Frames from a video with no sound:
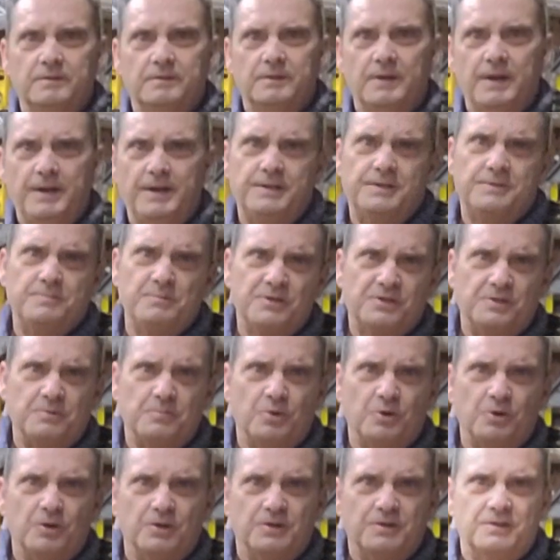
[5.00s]
Hey, it's Mr.
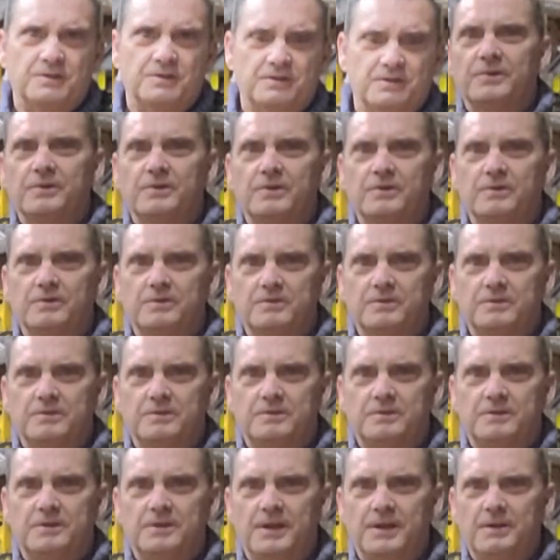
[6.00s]
Berdis.
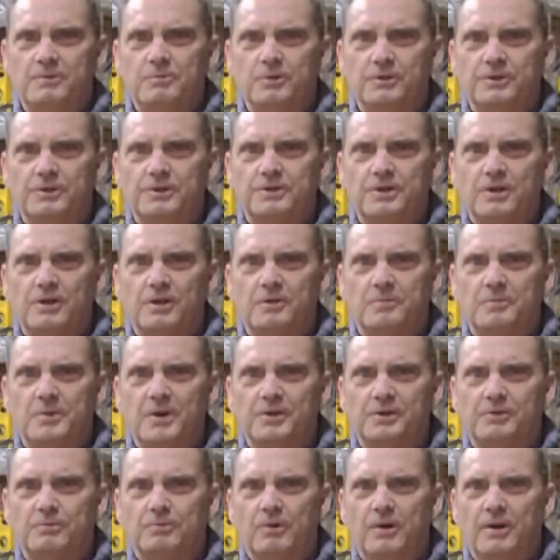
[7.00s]
Today we're going to talk
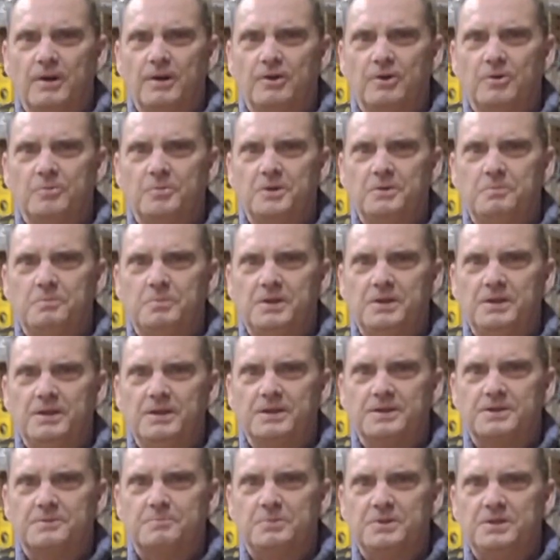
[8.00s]
about the Ryobi
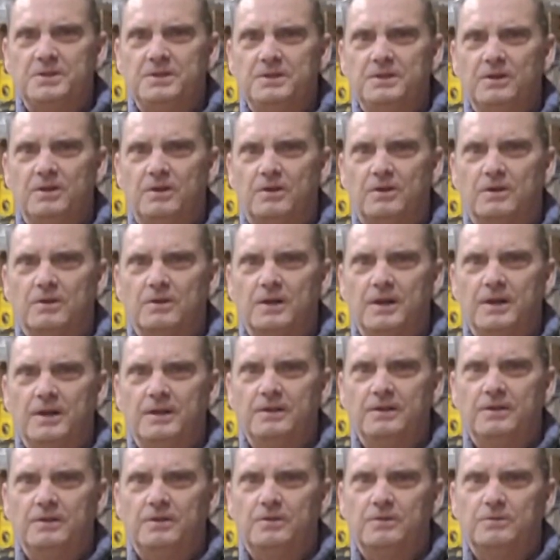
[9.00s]

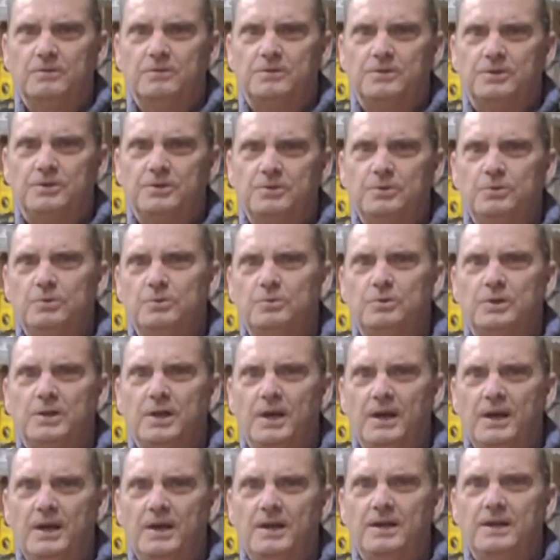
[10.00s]

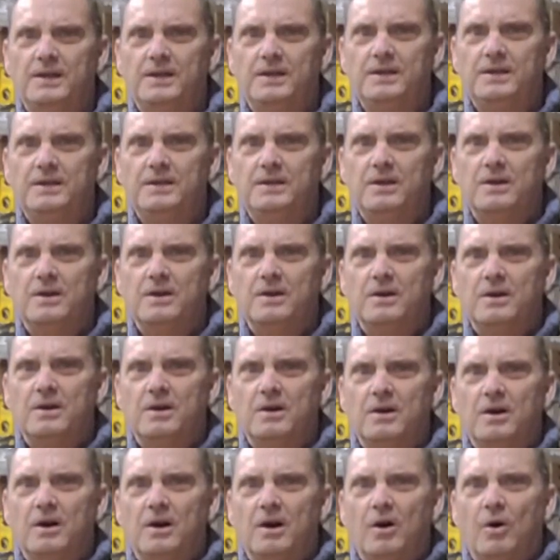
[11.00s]
PSB-RAO2K
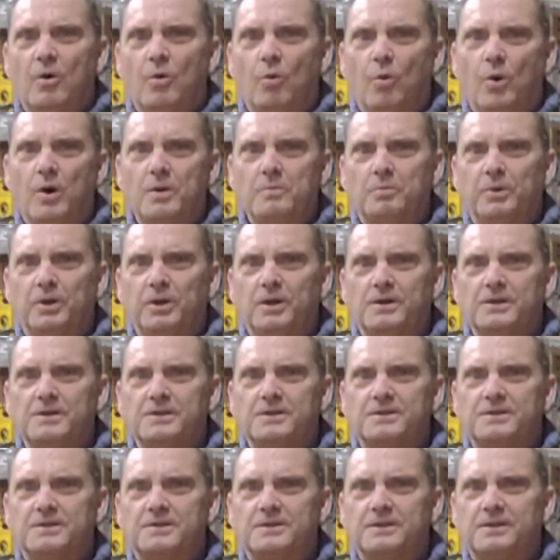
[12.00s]

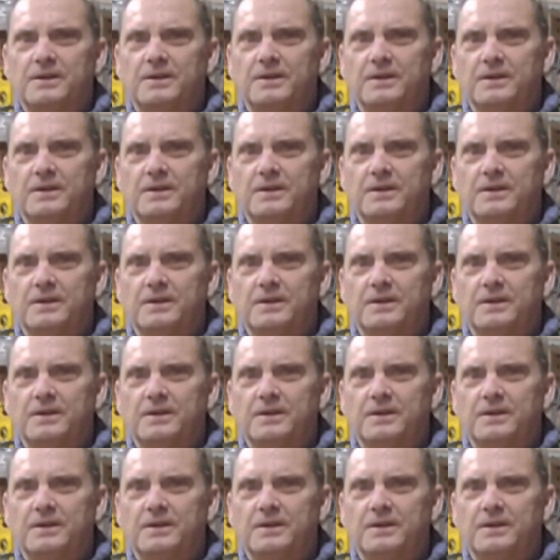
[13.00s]
1+